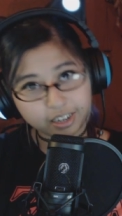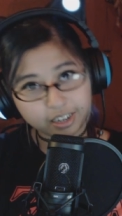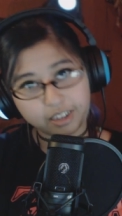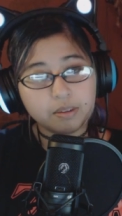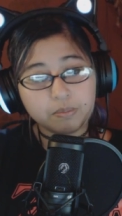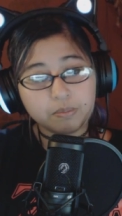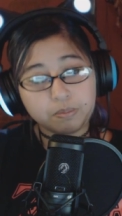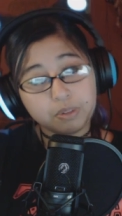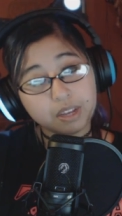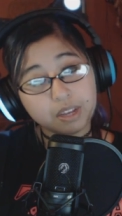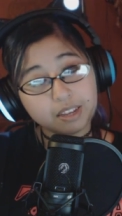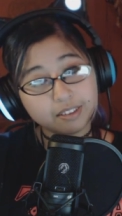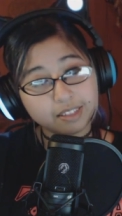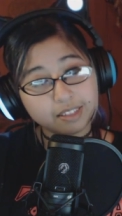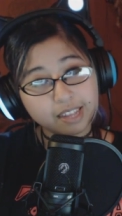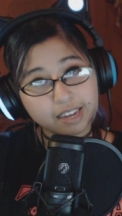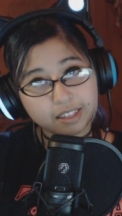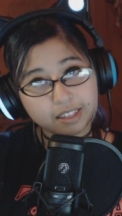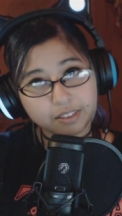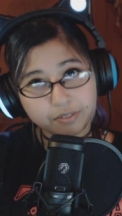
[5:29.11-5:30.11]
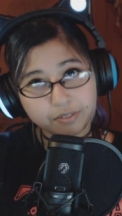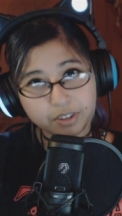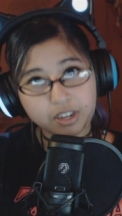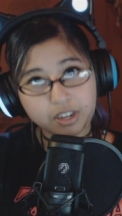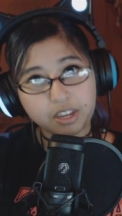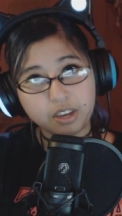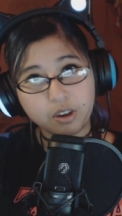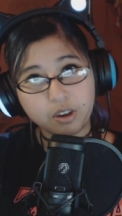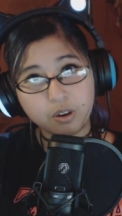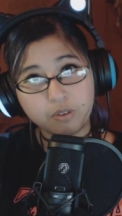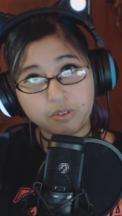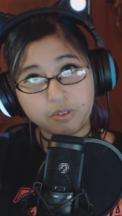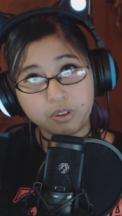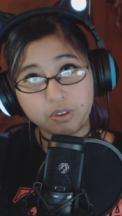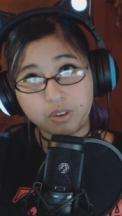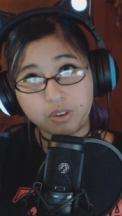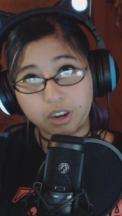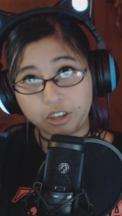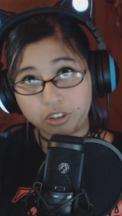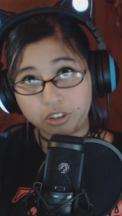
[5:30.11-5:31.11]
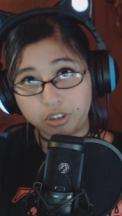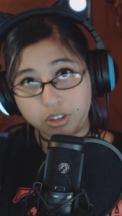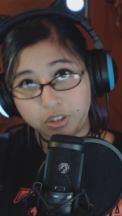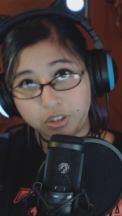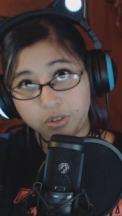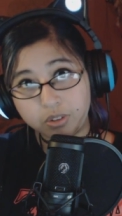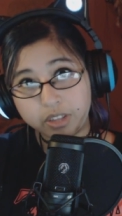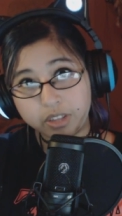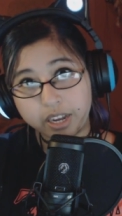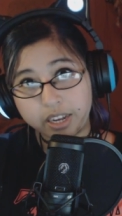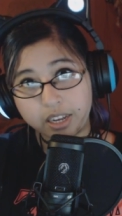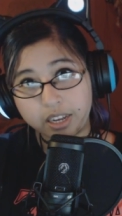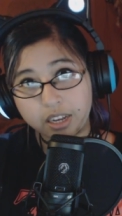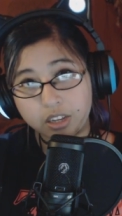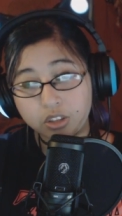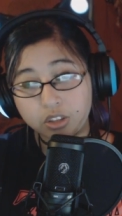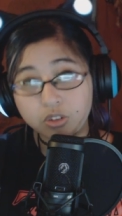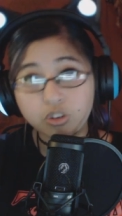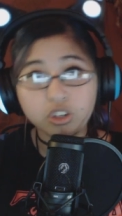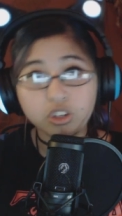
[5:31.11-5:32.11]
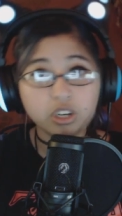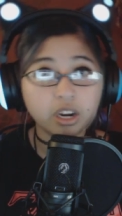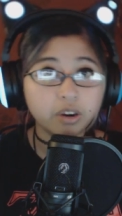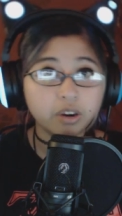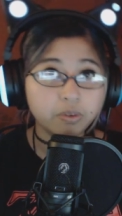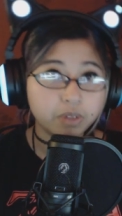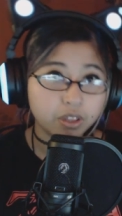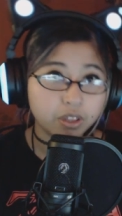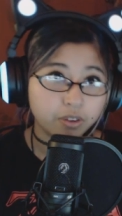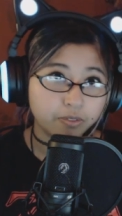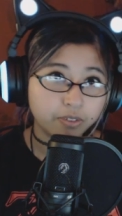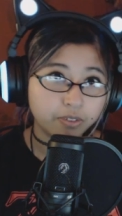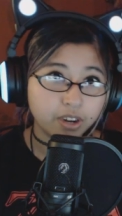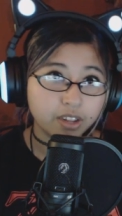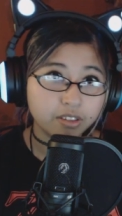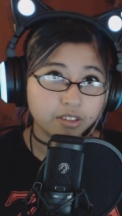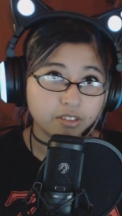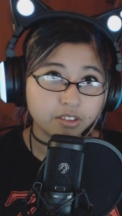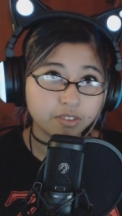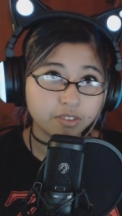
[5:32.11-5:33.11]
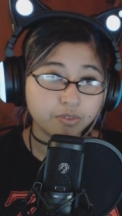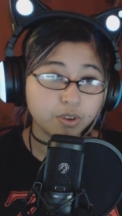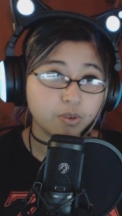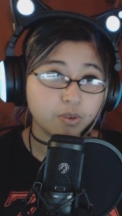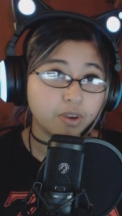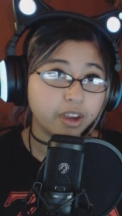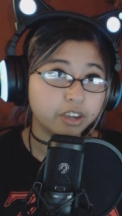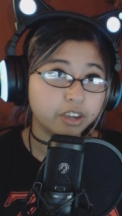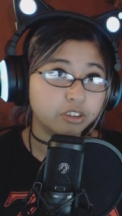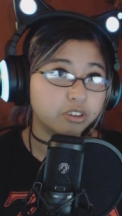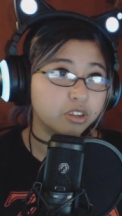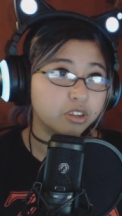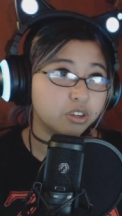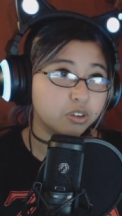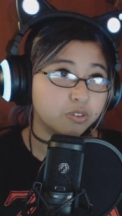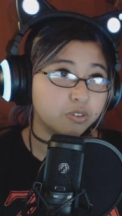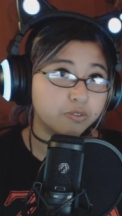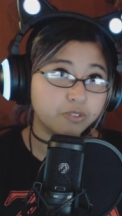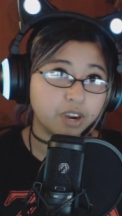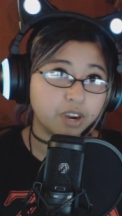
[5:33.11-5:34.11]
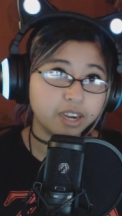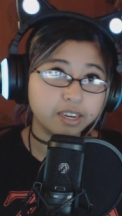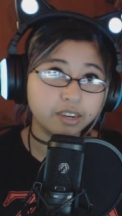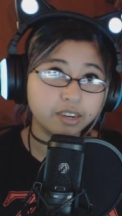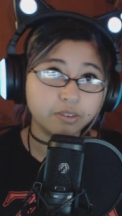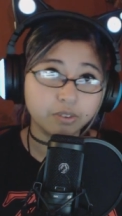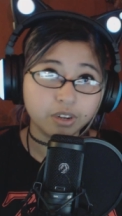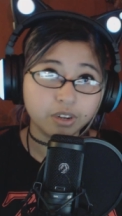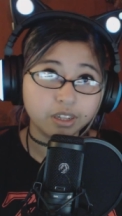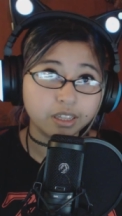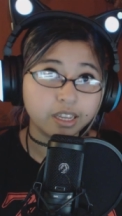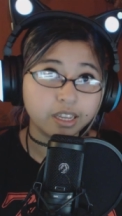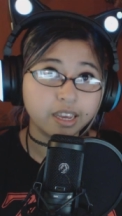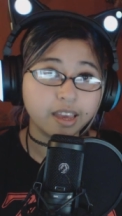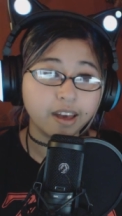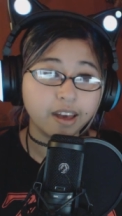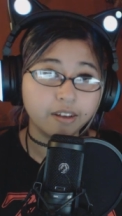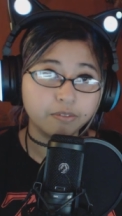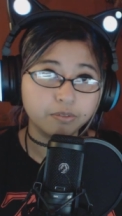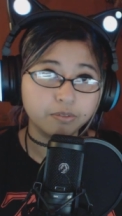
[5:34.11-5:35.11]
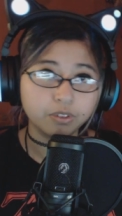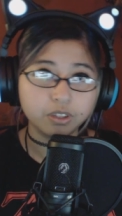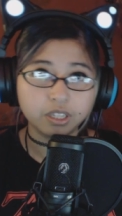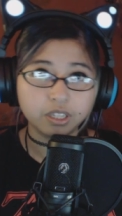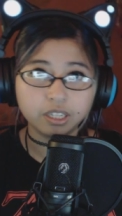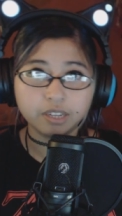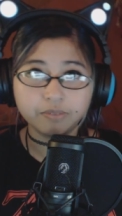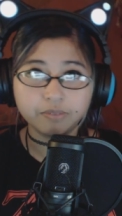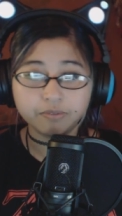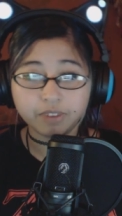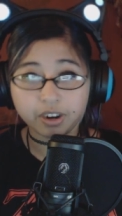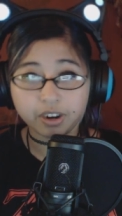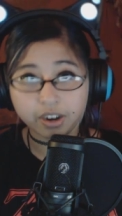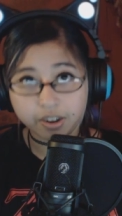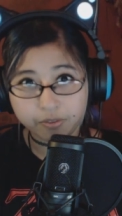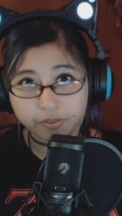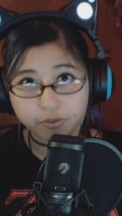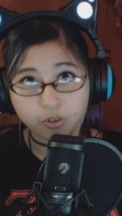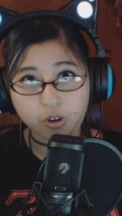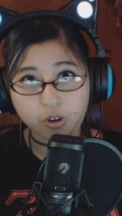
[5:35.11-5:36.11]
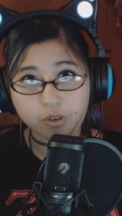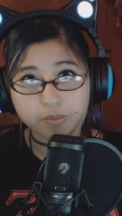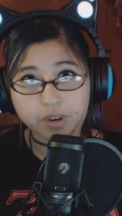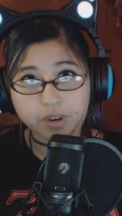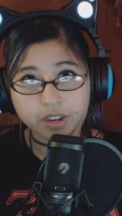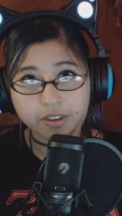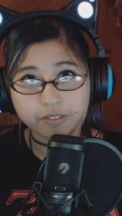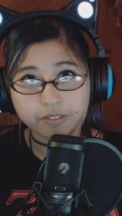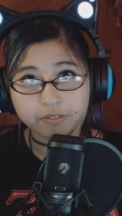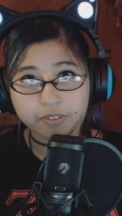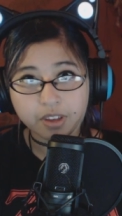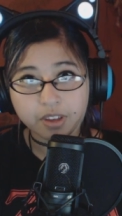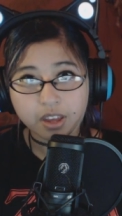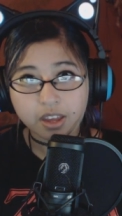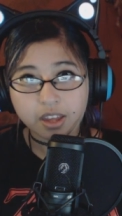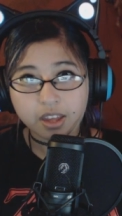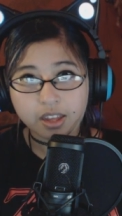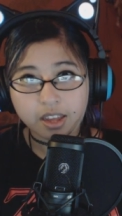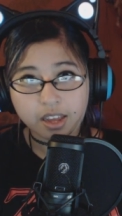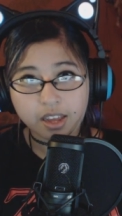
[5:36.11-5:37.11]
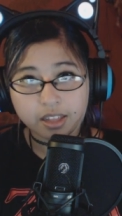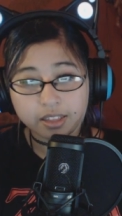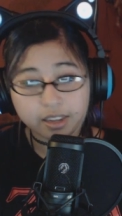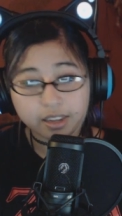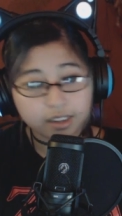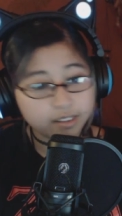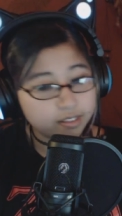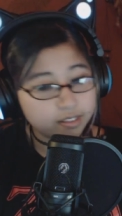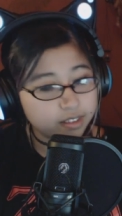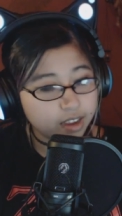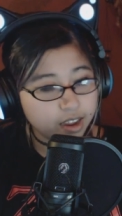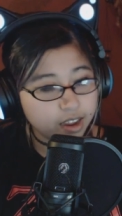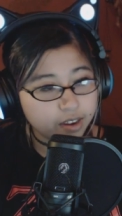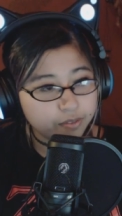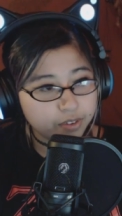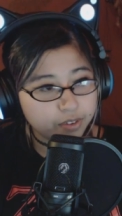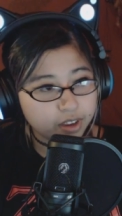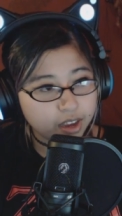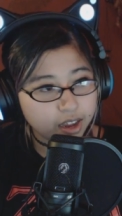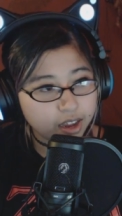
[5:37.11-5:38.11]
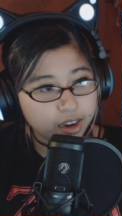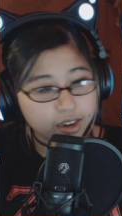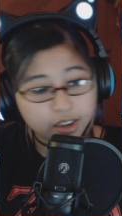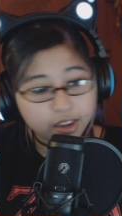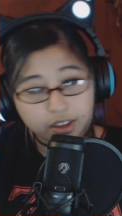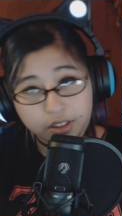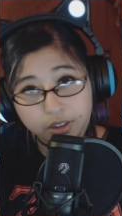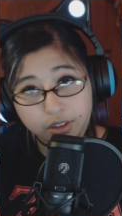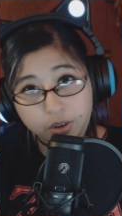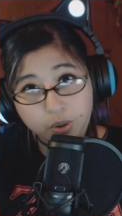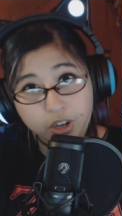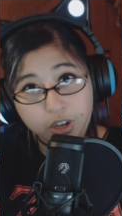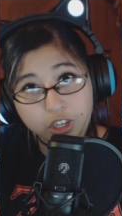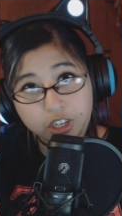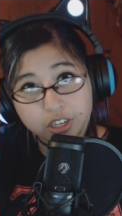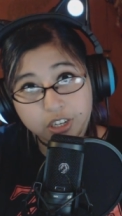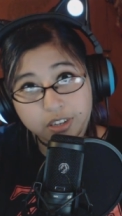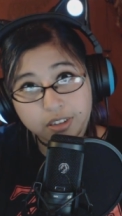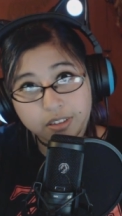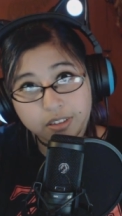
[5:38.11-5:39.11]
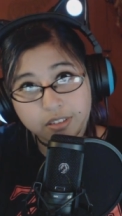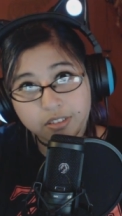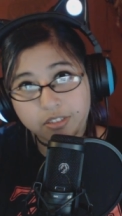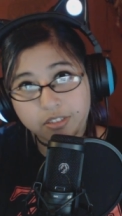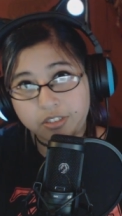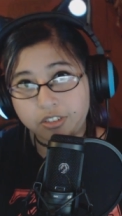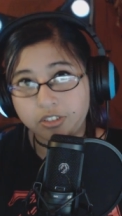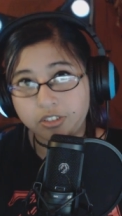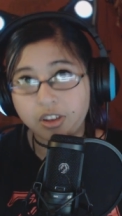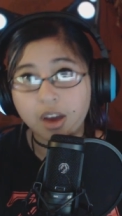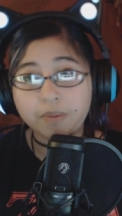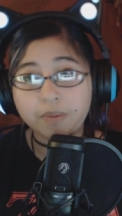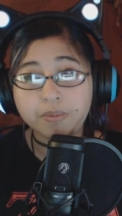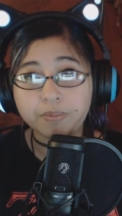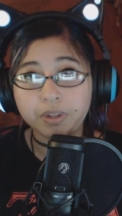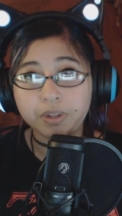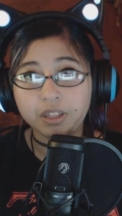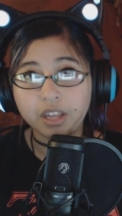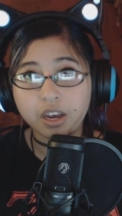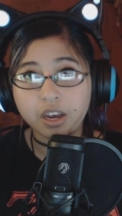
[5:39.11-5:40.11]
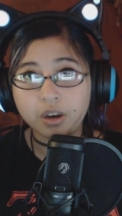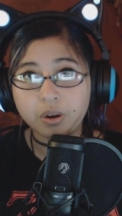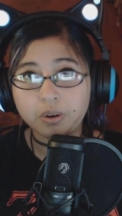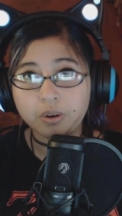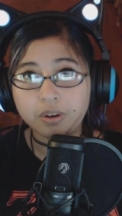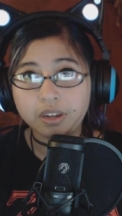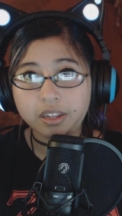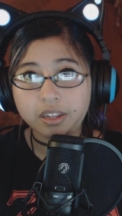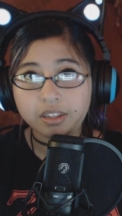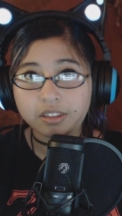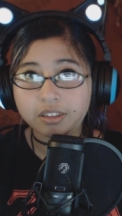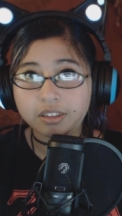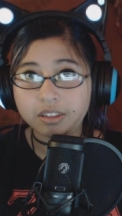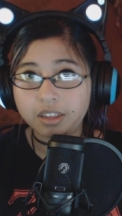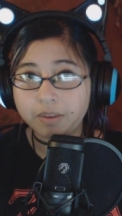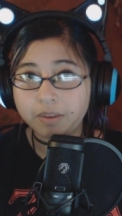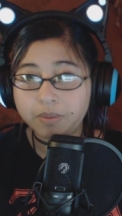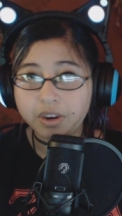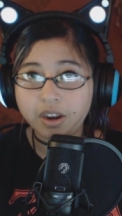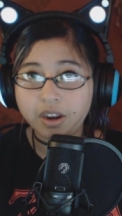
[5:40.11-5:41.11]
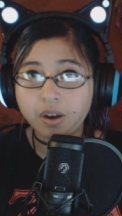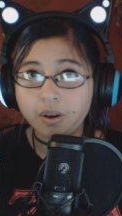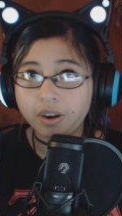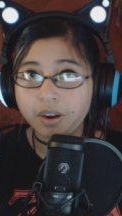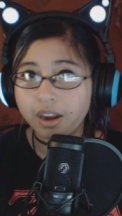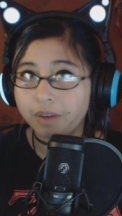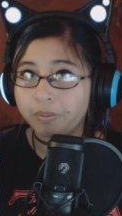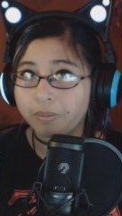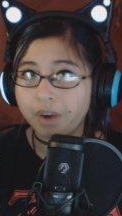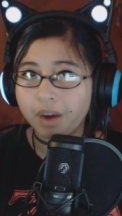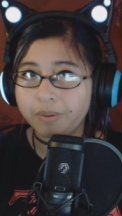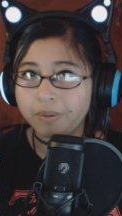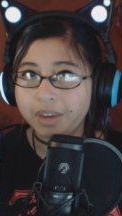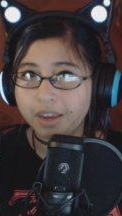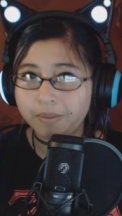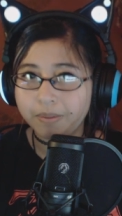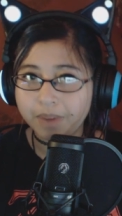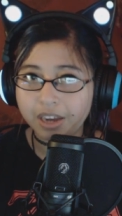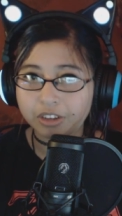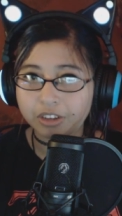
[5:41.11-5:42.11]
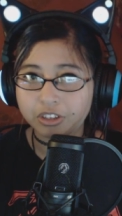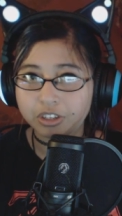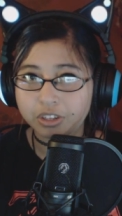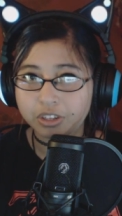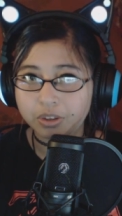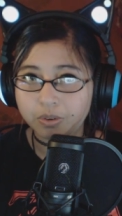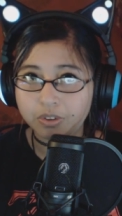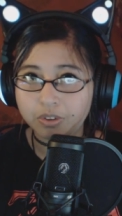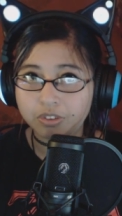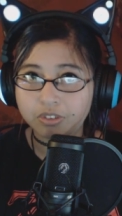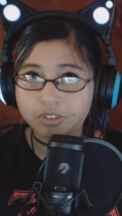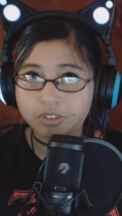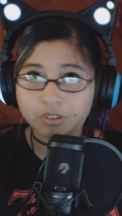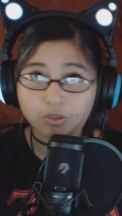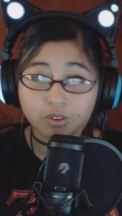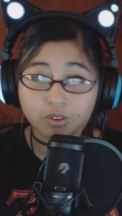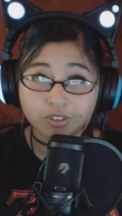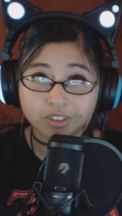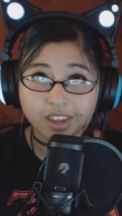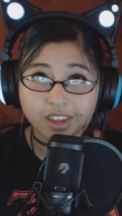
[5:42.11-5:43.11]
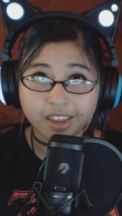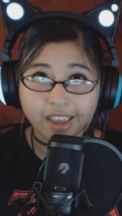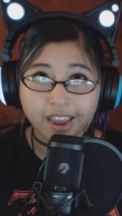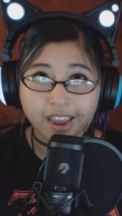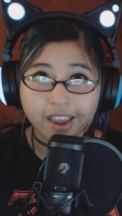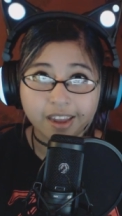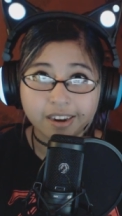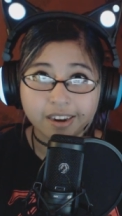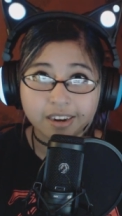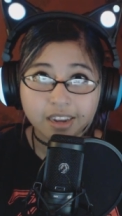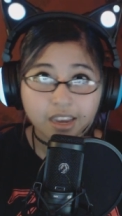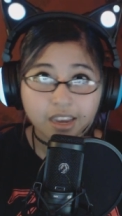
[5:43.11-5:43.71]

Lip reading: Please like the video if you actually do like it. Do share it with your friends if you actually do find it really helpful and very informative. And like I said, if you got any other questions, just comment below. Let me know and I'll probably get back to you as soon as I can.